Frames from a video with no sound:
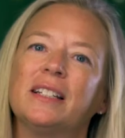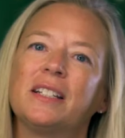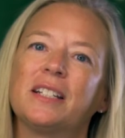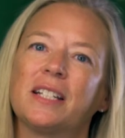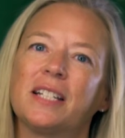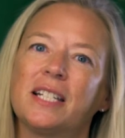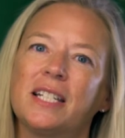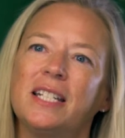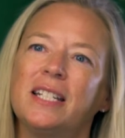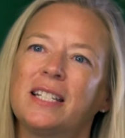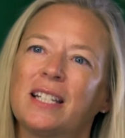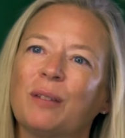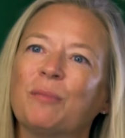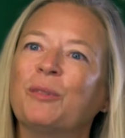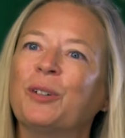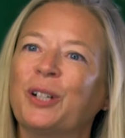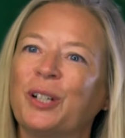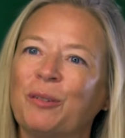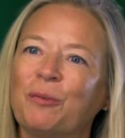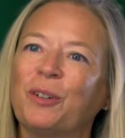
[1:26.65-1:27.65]
To see
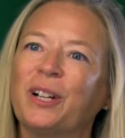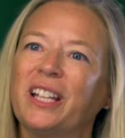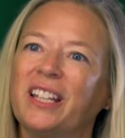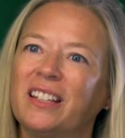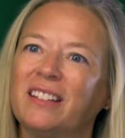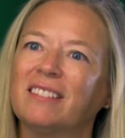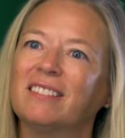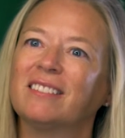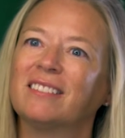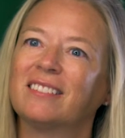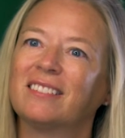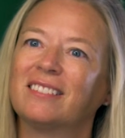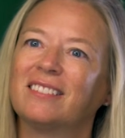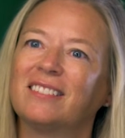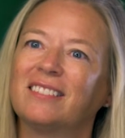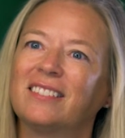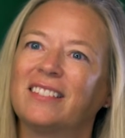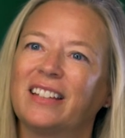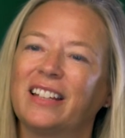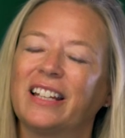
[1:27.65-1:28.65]
someone when
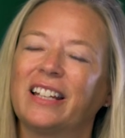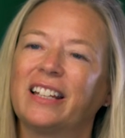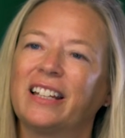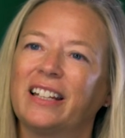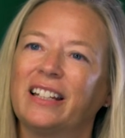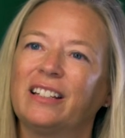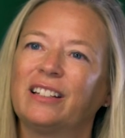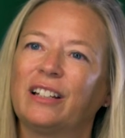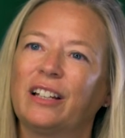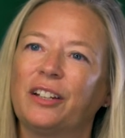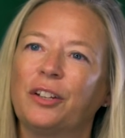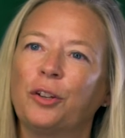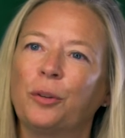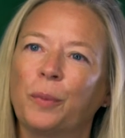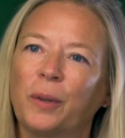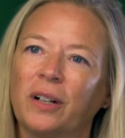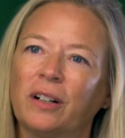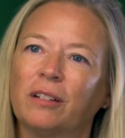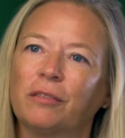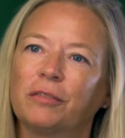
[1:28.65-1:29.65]
they get a new
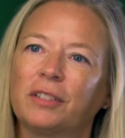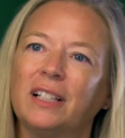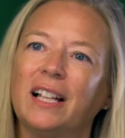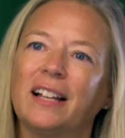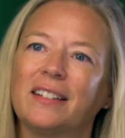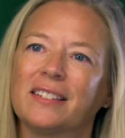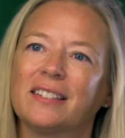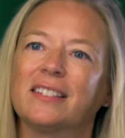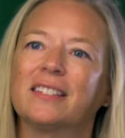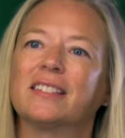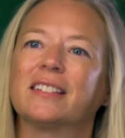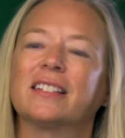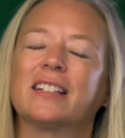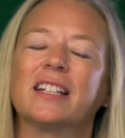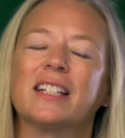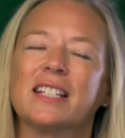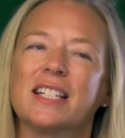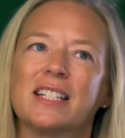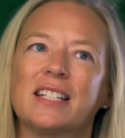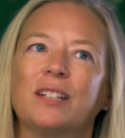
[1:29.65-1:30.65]
pair of glasses and
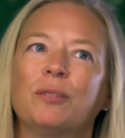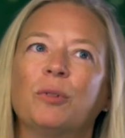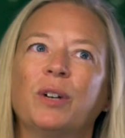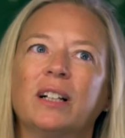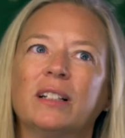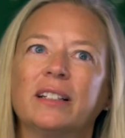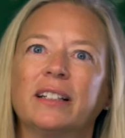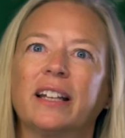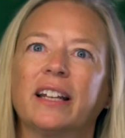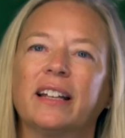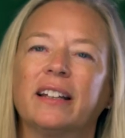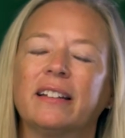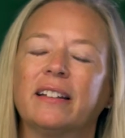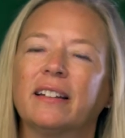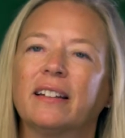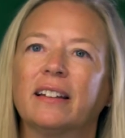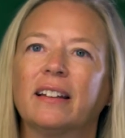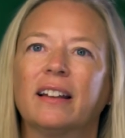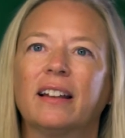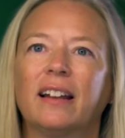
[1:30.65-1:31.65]
can see well
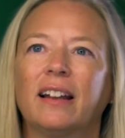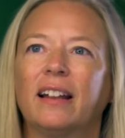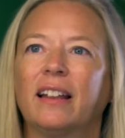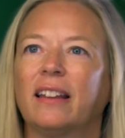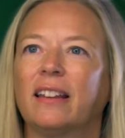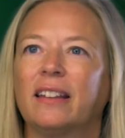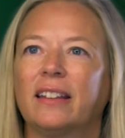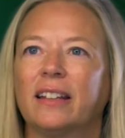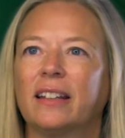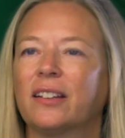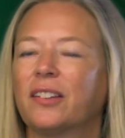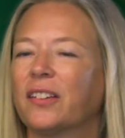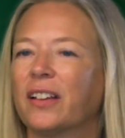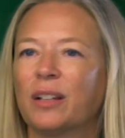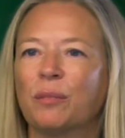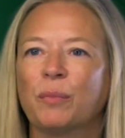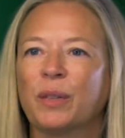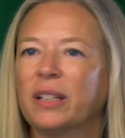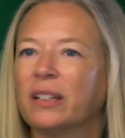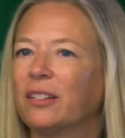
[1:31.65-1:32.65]
again. The
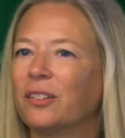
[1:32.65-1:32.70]
excitement